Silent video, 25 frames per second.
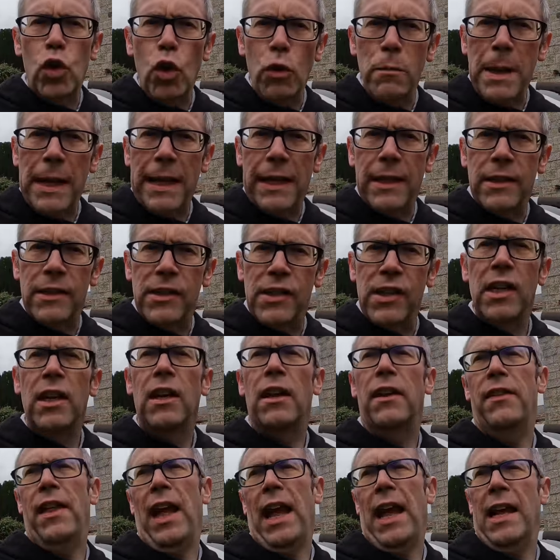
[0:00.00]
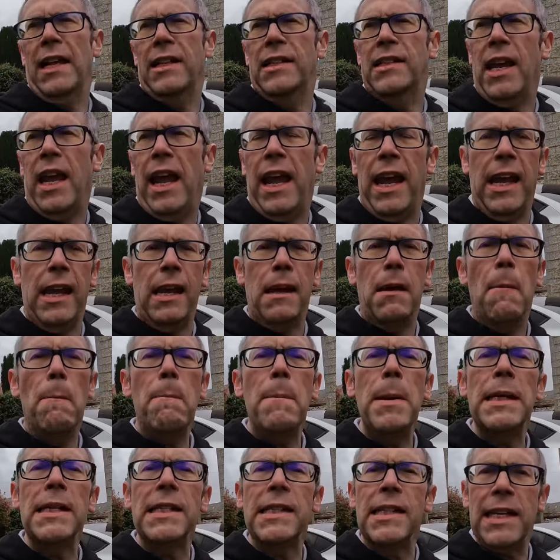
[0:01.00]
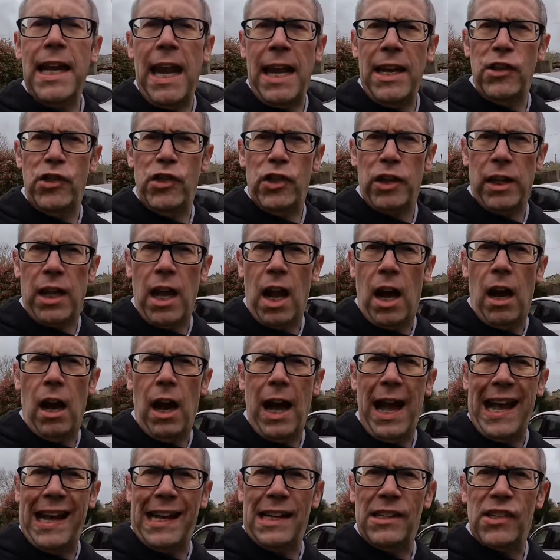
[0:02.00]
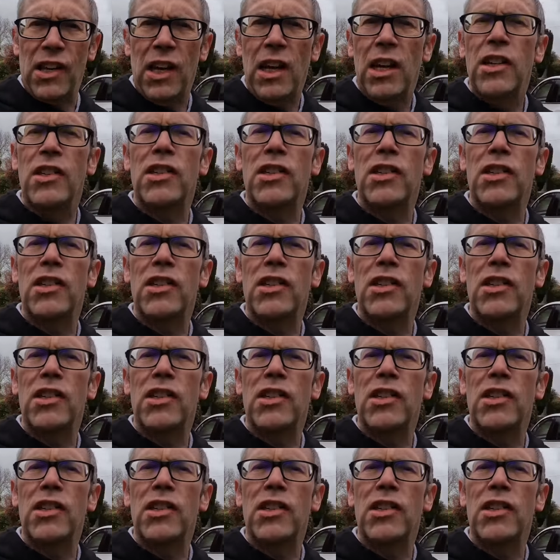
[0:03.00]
gubbins that a piston engine car has,